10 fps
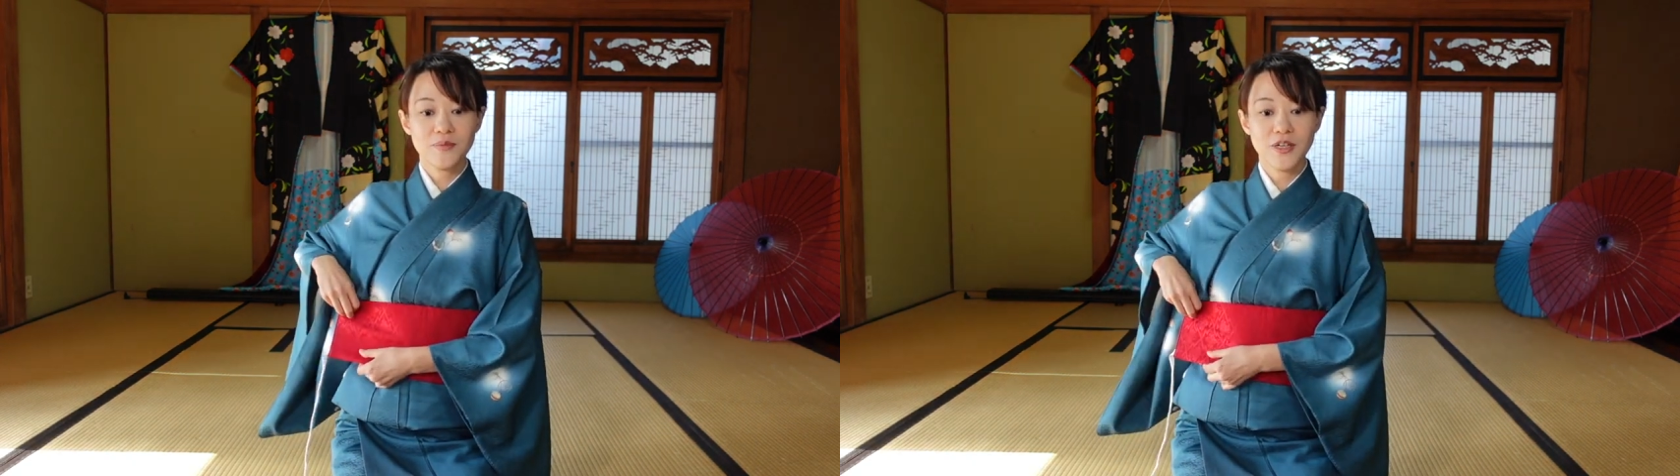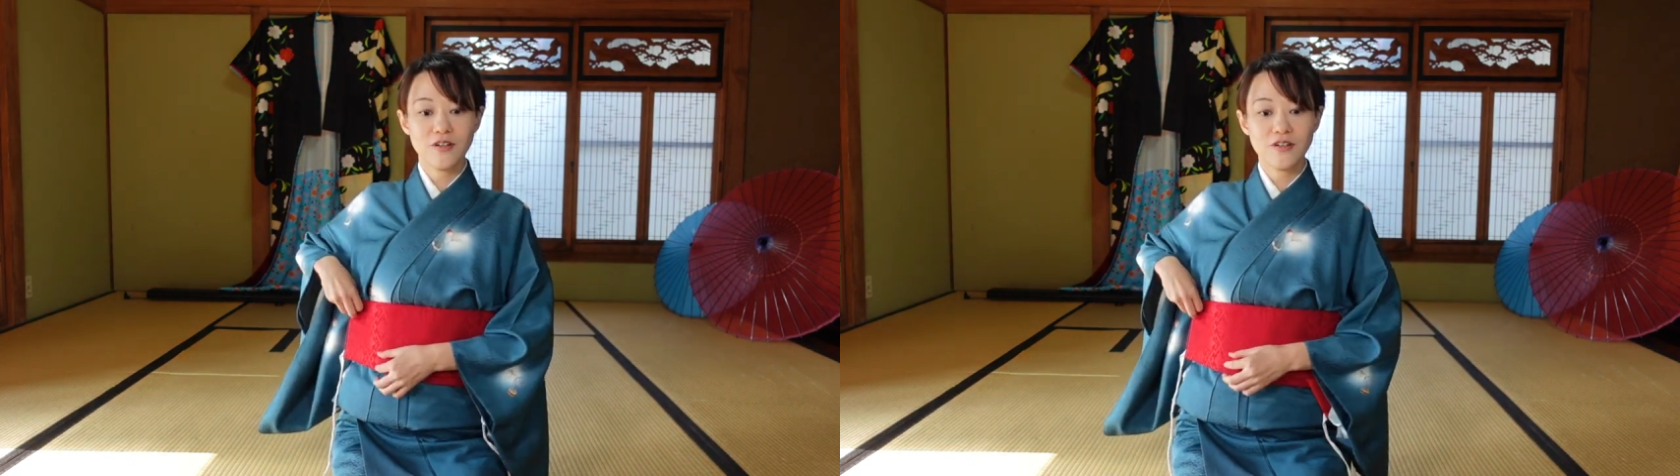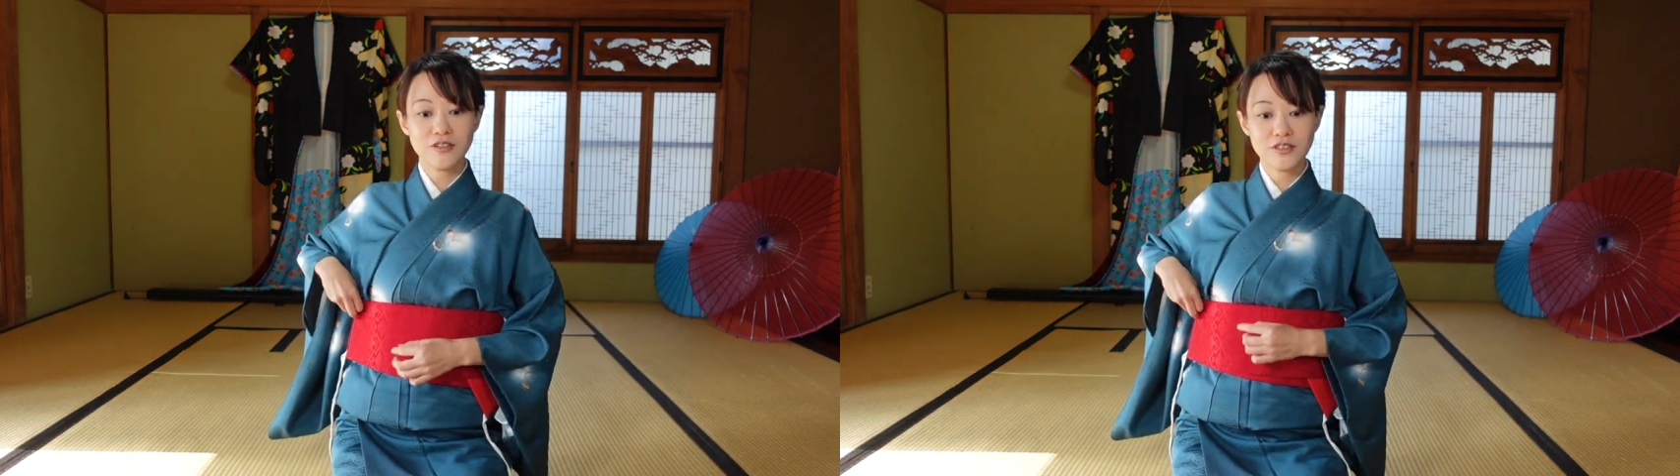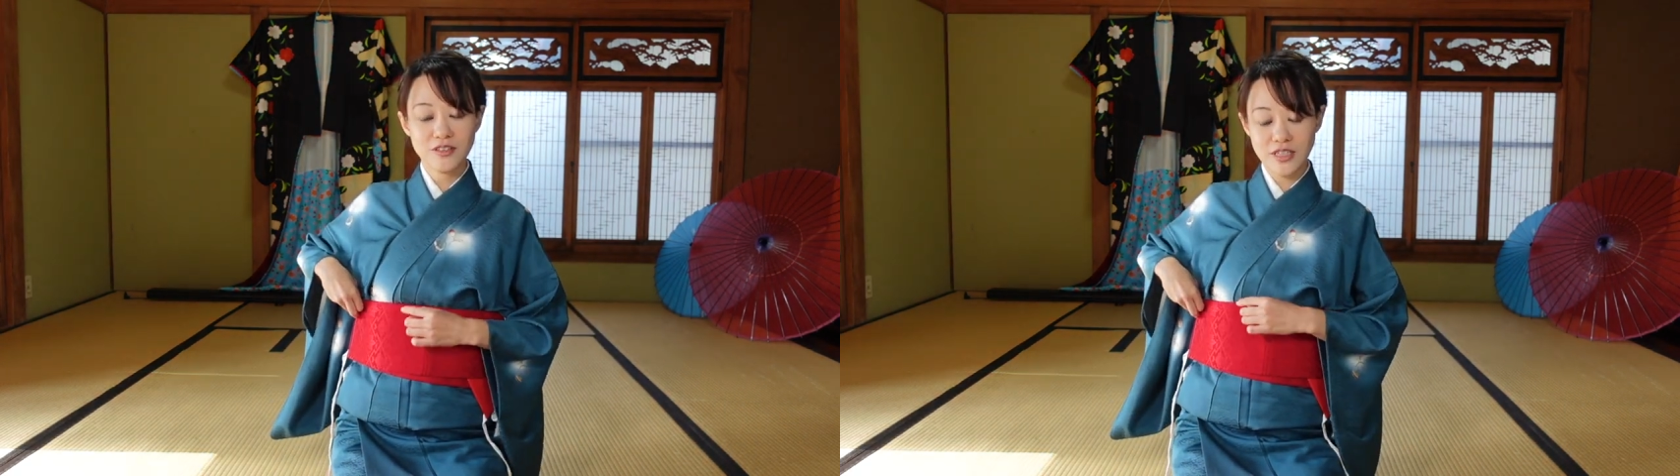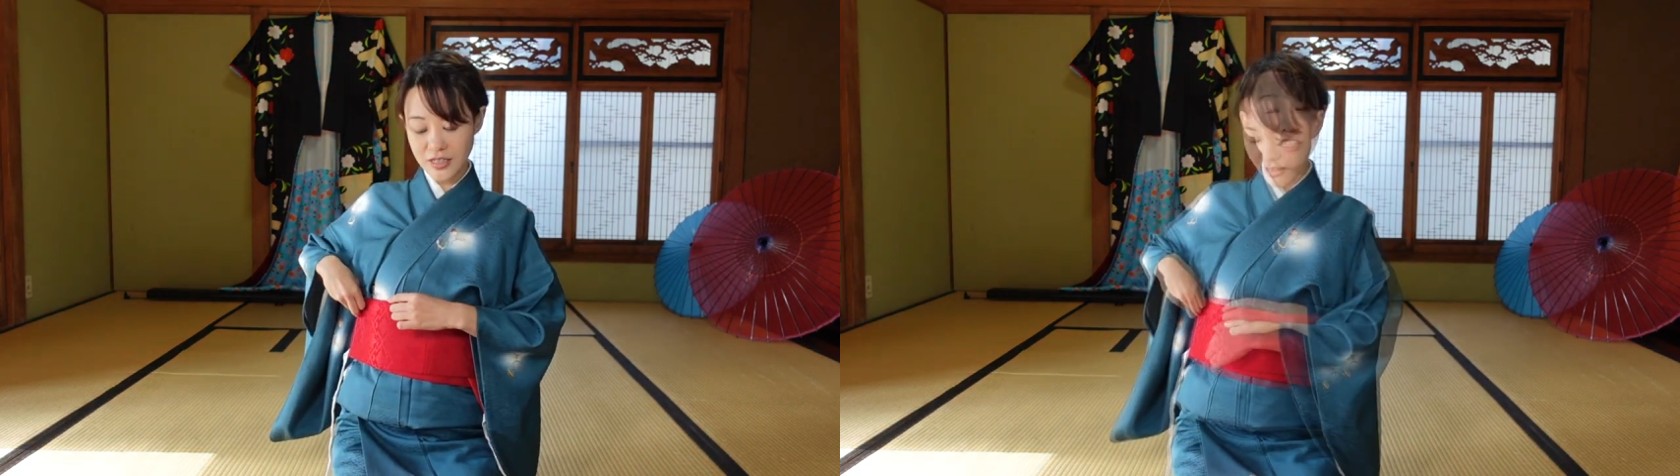because
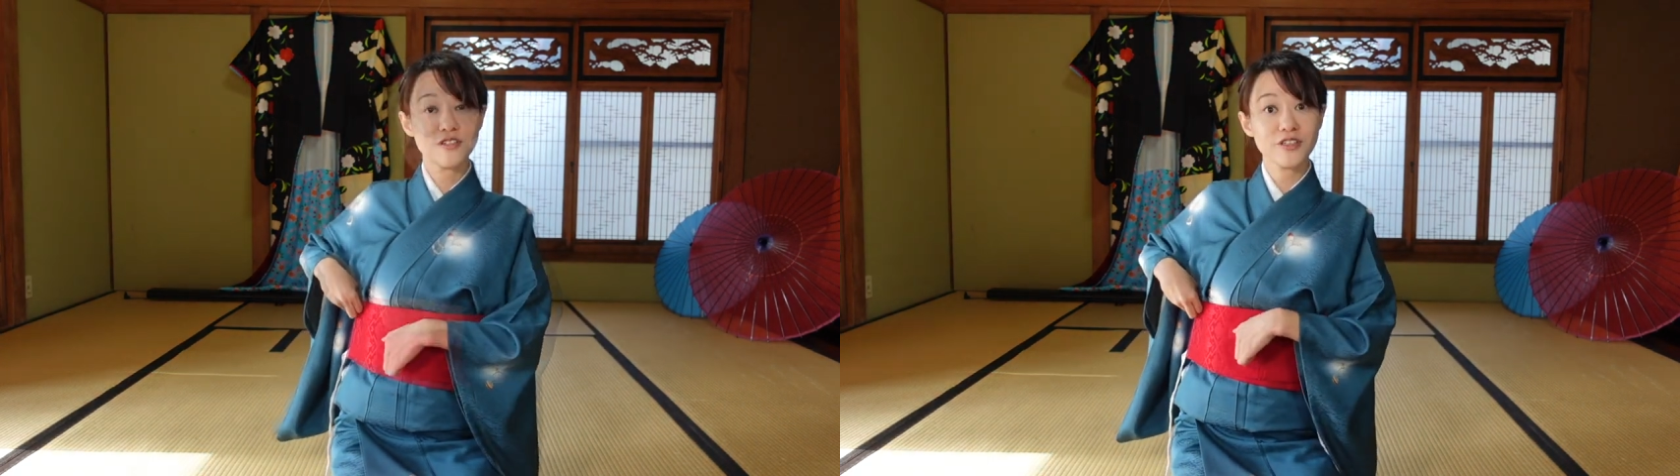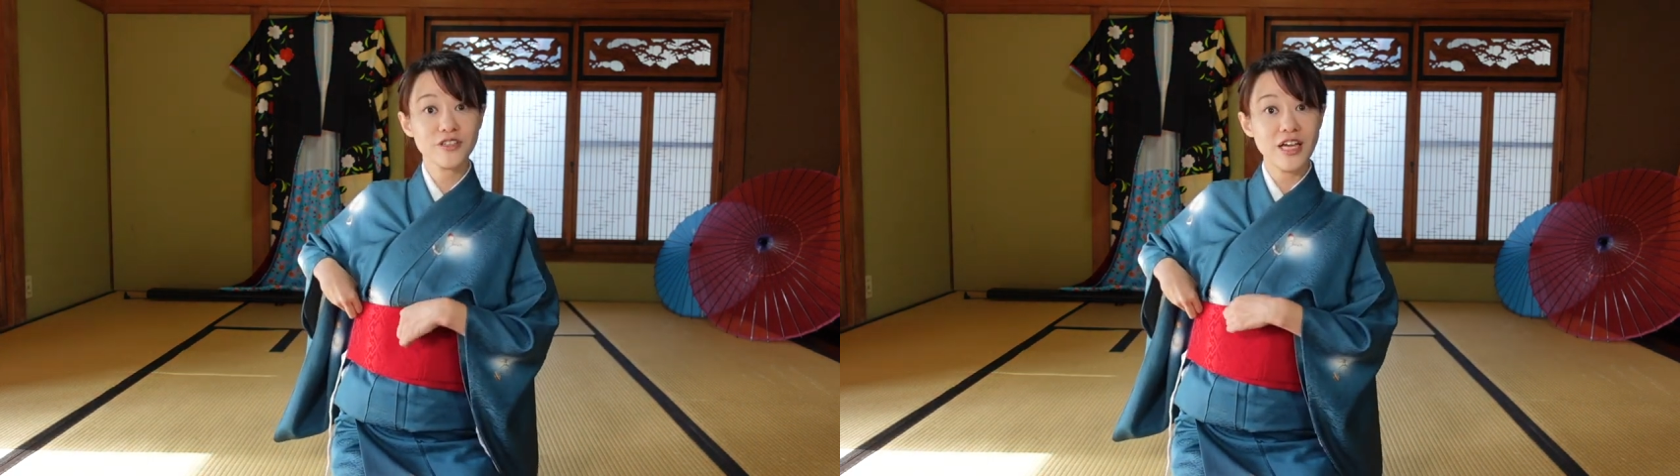you